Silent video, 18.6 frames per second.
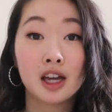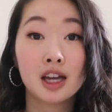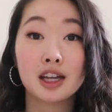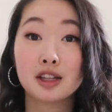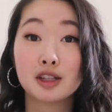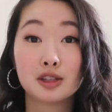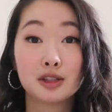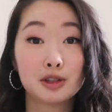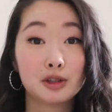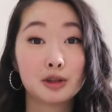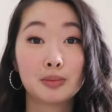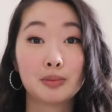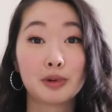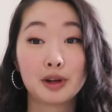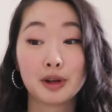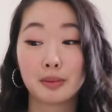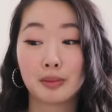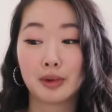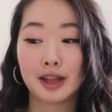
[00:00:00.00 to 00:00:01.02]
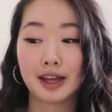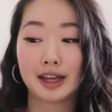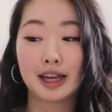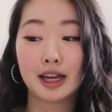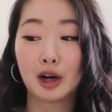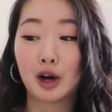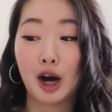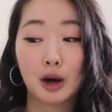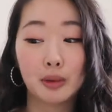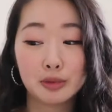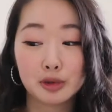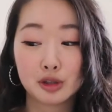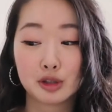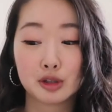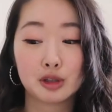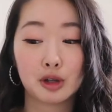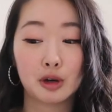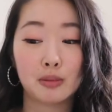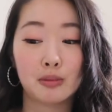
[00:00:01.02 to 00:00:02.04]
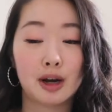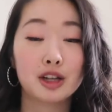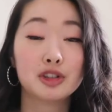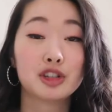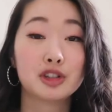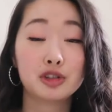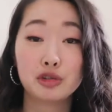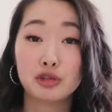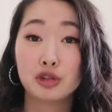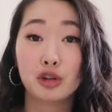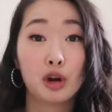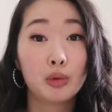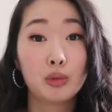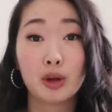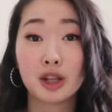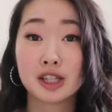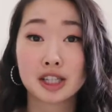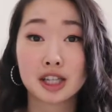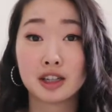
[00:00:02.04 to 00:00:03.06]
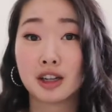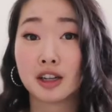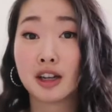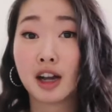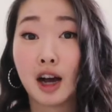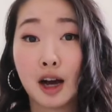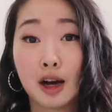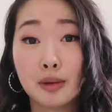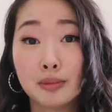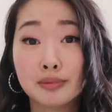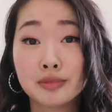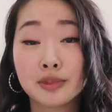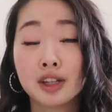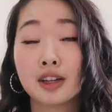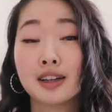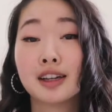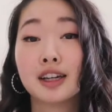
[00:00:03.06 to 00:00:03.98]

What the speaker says: it's super like it'll help you so much, and you know what's gonna come.